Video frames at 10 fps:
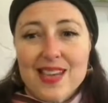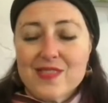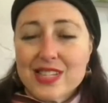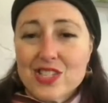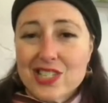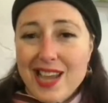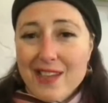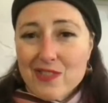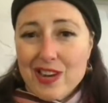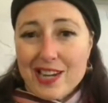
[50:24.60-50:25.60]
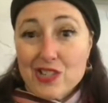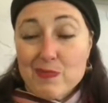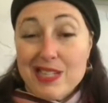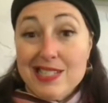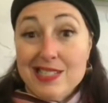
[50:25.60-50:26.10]
I don't think she's ever
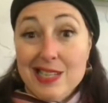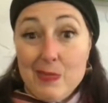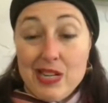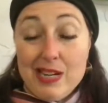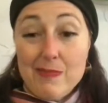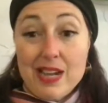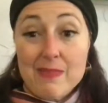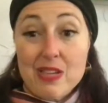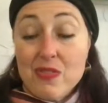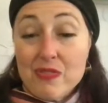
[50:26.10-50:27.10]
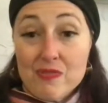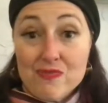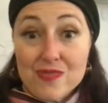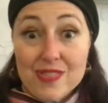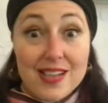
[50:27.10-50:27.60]
actually been intimidated by me,
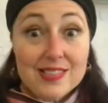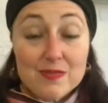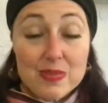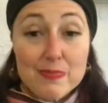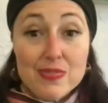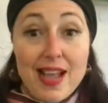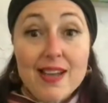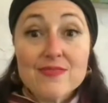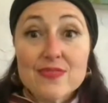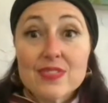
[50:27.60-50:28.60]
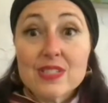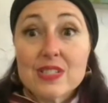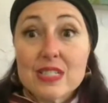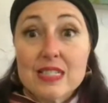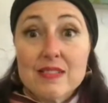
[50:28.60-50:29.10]
although lots of people have
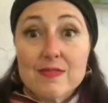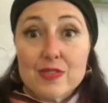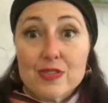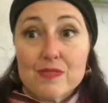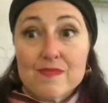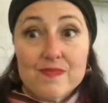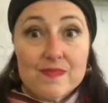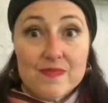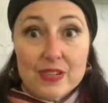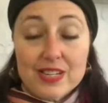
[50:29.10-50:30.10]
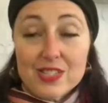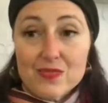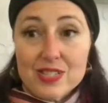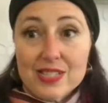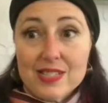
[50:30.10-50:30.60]
for
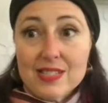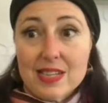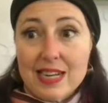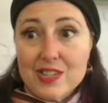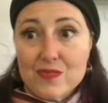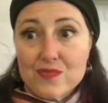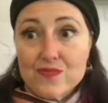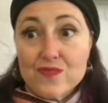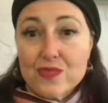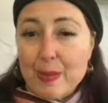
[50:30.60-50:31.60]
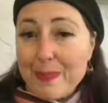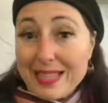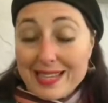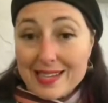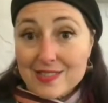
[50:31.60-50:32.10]
various reasons that I don't
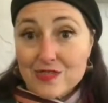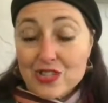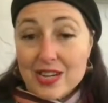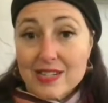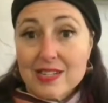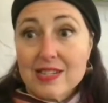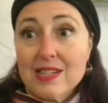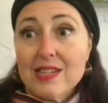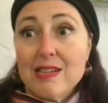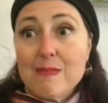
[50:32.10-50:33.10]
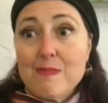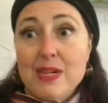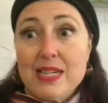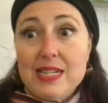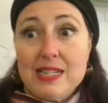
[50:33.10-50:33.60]
completely understand.
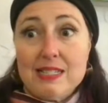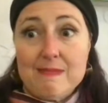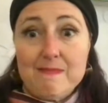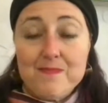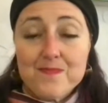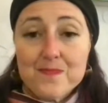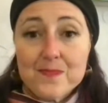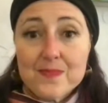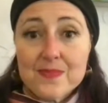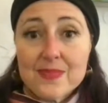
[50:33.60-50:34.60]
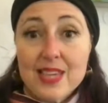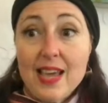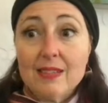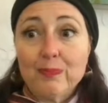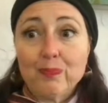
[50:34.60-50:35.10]
But um,
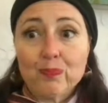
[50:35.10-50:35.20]
yeah.